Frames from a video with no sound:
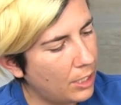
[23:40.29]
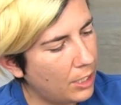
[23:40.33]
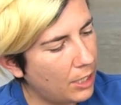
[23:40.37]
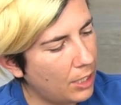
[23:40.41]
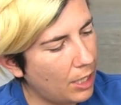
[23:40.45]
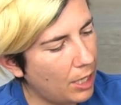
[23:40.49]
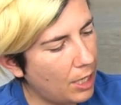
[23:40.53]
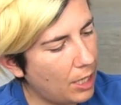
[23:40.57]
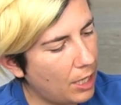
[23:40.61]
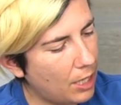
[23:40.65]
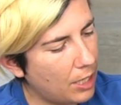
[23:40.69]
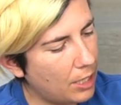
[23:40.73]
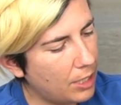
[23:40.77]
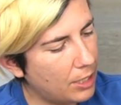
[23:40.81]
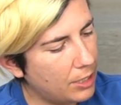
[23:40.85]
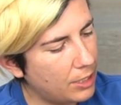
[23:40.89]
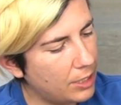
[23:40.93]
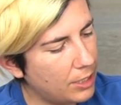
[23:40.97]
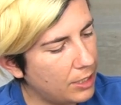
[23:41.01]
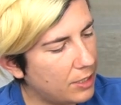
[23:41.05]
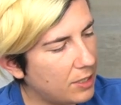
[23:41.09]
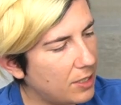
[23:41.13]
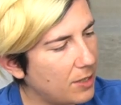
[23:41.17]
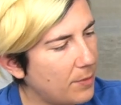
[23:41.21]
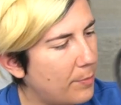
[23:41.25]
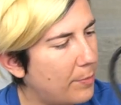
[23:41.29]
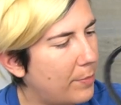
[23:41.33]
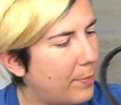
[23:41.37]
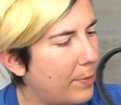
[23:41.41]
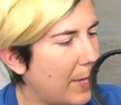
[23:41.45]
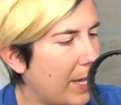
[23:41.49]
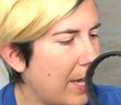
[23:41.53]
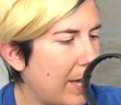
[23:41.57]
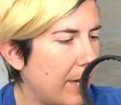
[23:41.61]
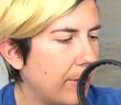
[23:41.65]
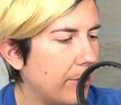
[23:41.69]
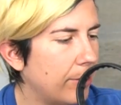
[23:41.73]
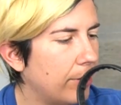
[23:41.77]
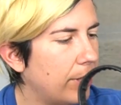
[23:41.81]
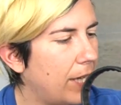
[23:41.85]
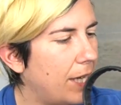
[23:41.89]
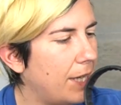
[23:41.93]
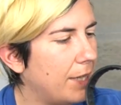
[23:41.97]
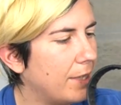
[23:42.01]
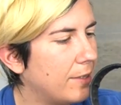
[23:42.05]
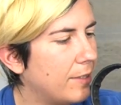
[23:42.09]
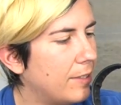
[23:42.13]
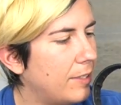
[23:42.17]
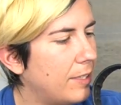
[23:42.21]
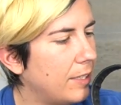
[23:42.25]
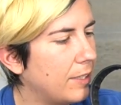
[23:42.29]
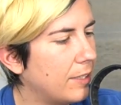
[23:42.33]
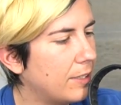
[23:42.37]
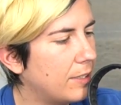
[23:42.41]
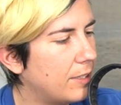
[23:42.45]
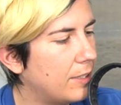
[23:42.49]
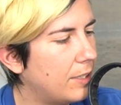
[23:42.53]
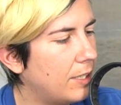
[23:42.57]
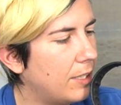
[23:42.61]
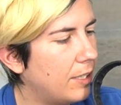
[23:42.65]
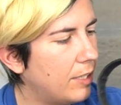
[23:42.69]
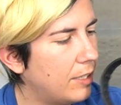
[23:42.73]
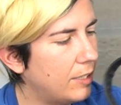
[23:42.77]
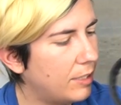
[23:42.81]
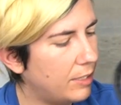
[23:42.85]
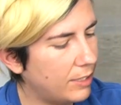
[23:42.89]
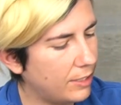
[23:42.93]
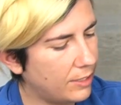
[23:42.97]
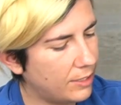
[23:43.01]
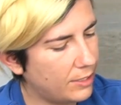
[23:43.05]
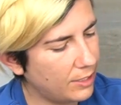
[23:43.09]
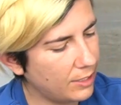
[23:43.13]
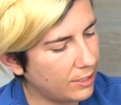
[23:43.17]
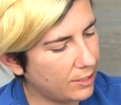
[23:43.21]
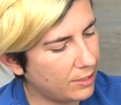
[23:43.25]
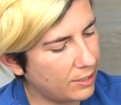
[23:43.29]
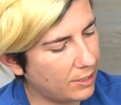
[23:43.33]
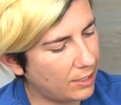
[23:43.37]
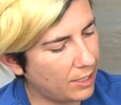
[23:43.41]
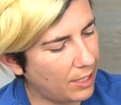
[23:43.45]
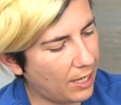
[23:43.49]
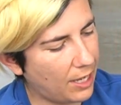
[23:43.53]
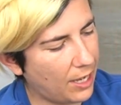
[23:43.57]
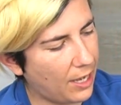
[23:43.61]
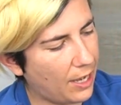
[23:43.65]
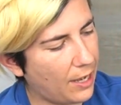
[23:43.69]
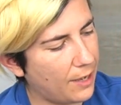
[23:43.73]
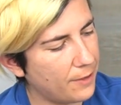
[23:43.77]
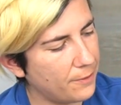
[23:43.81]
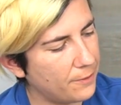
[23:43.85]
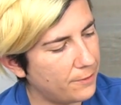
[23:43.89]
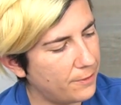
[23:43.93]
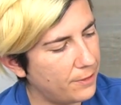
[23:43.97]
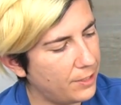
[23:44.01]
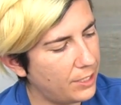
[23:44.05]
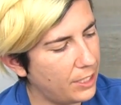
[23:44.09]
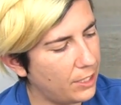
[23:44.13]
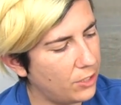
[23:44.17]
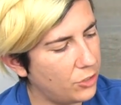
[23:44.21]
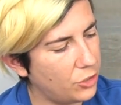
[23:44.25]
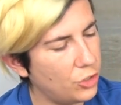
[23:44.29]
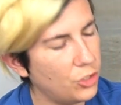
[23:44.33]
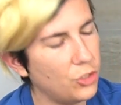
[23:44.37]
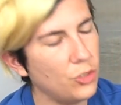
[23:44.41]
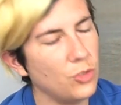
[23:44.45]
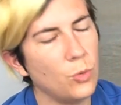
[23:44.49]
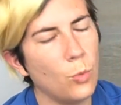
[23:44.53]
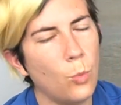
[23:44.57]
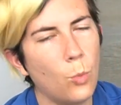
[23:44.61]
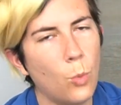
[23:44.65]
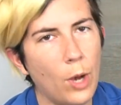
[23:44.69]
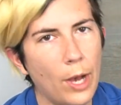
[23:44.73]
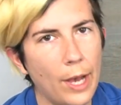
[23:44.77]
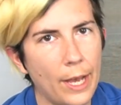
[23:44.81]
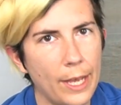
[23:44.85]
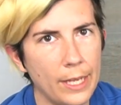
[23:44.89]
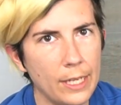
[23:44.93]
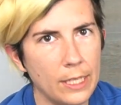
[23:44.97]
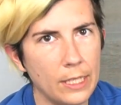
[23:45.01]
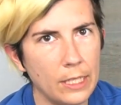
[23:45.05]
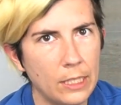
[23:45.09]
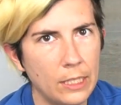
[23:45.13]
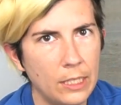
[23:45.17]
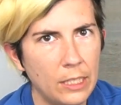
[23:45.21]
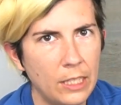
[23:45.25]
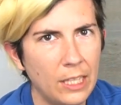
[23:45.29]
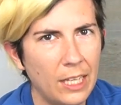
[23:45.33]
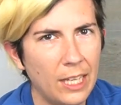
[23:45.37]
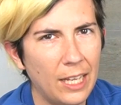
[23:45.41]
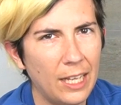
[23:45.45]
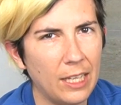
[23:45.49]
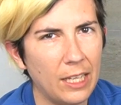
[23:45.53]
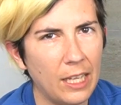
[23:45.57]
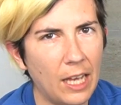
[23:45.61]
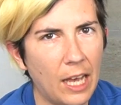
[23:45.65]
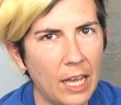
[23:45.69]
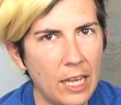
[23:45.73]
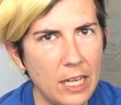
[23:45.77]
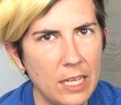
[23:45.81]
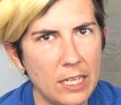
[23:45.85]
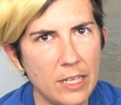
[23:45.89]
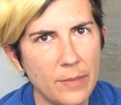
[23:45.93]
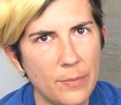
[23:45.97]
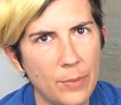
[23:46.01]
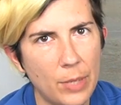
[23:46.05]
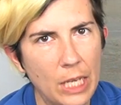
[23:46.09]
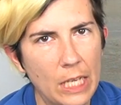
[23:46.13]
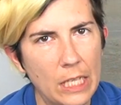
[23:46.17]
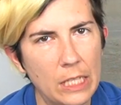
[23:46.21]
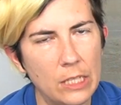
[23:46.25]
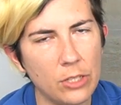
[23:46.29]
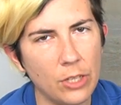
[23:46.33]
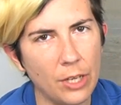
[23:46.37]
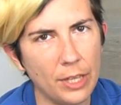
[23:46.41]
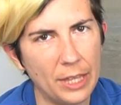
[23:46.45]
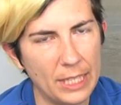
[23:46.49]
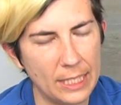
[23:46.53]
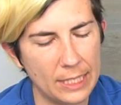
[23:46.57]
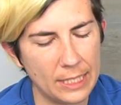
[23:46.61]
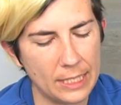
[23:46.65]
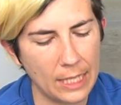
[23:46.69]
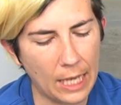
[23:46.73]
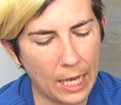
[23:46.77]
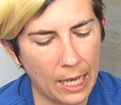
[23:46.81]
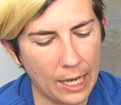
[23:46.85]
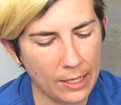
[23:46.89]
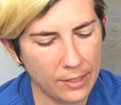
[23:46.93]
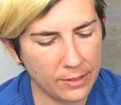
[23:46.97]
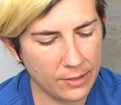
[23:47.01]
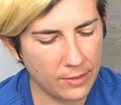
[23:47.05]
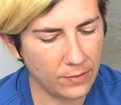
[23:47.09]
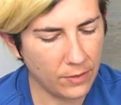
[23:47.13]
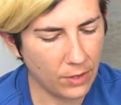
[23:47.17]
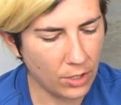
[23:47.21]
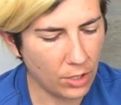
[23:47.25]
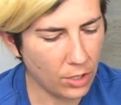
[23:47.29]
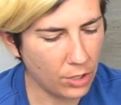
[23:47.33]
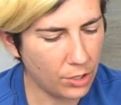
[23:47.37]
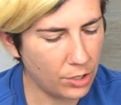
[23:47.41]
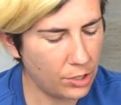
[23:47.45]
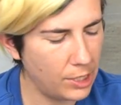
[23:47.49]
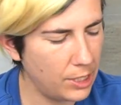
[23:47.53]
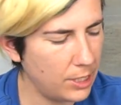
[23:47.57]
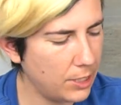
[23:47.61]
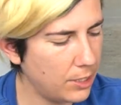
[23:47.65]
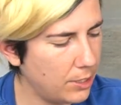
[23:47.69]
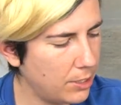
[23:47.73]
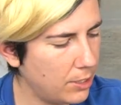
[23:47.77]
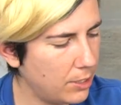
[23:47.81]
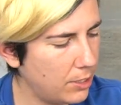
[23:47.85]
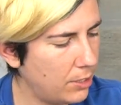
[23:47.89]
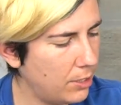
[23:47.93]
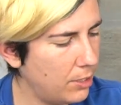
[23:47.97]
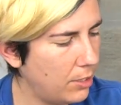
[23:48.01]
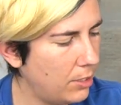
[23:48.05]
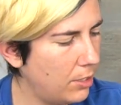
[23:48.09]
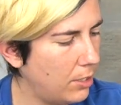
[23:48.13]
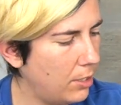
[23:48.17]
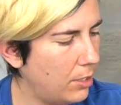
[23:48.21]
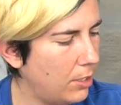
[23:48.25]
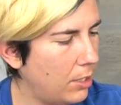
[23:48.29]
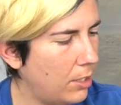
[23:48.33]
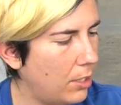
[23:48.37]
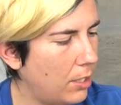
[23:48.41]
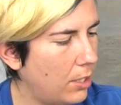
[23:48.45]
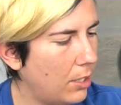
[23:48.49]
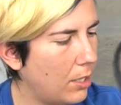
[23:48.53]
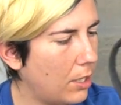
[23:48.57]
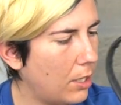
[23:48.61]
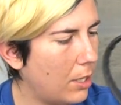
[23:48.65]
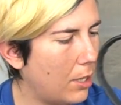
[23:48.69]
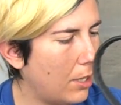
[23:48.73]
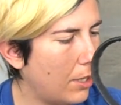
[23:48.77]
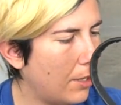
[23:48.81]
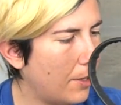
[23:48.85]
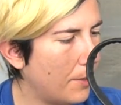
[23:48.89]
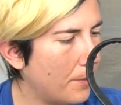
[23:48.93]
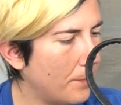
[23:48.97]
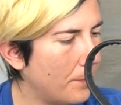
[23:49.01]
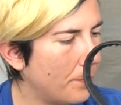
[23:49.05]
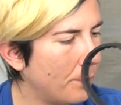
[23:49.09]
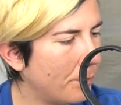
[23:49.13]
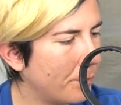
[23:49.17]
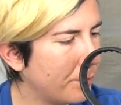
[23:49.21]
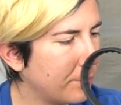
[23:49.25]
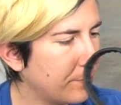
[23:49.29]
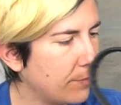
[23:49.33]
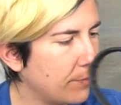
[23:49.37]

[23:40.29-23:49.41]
And it's about like 6 to 6.5 inches wide. It kind of depends on the size of the harness. And